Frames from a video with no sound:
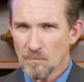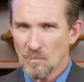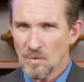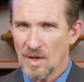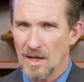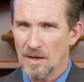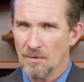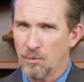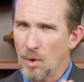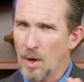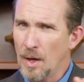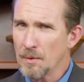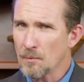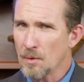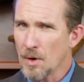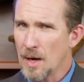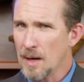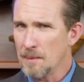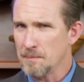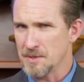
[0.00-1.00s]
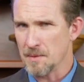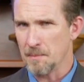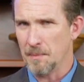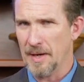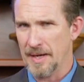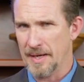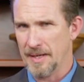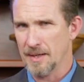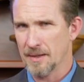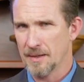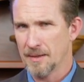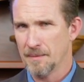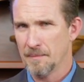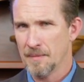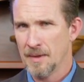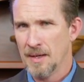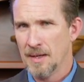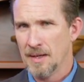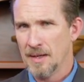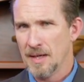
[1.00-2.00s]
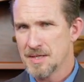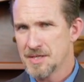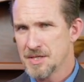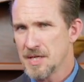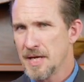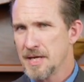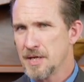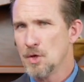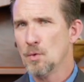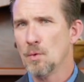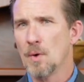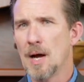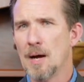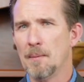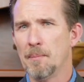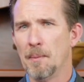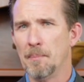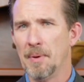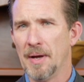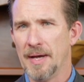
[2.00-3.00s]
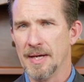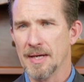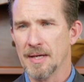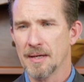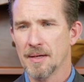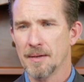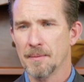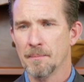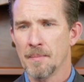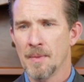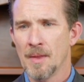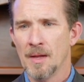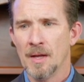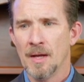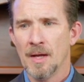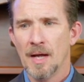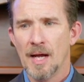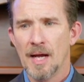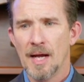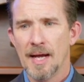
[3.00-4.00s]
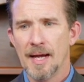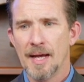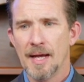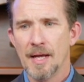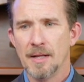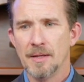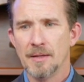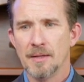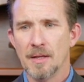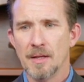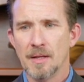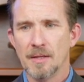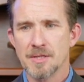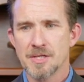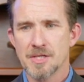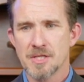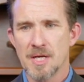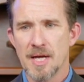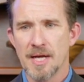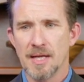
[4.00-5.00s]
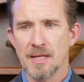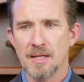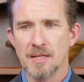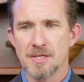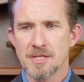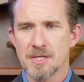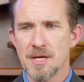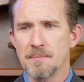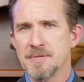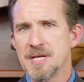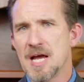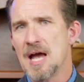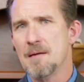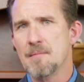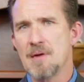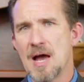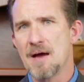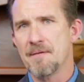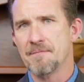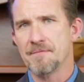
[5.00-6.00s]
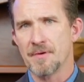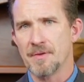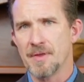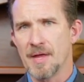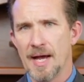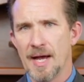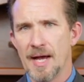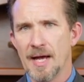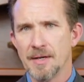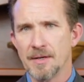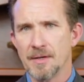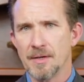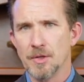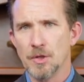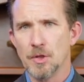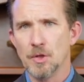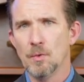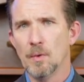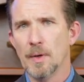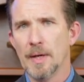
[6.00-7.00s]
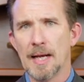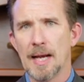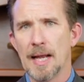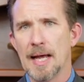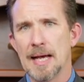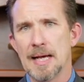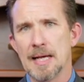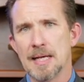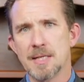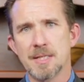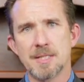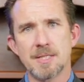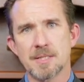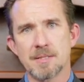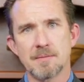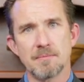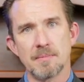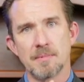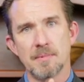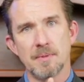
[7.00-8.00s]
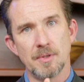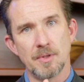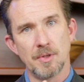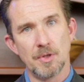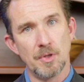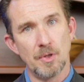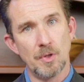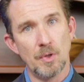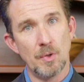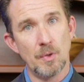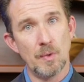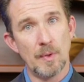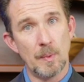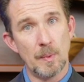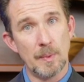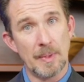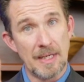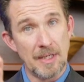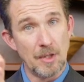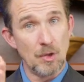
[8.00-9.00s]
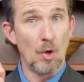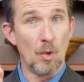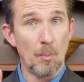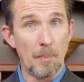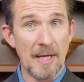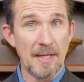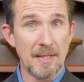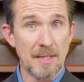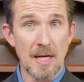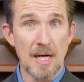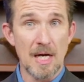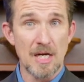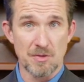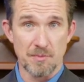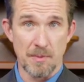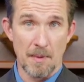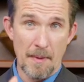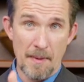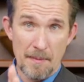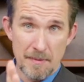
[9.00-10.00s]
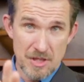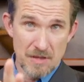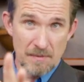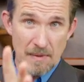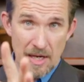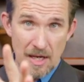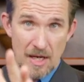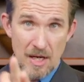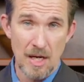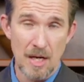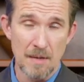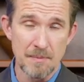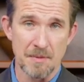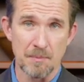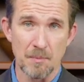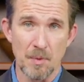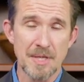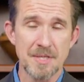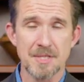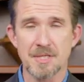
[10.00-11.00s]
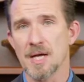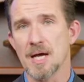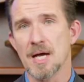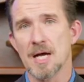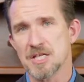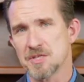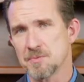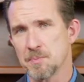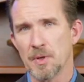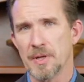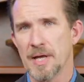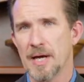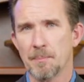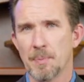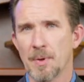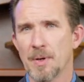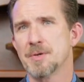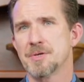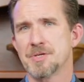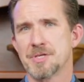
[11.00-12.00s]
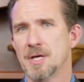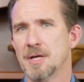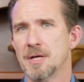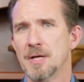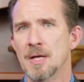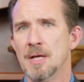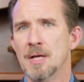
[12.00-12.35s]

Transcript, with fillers: if one robs a bank let's say you rob a bank and, and sometime after that, you realize you need to obey the gospel. Maybe somebody comes and brings the gospel that person.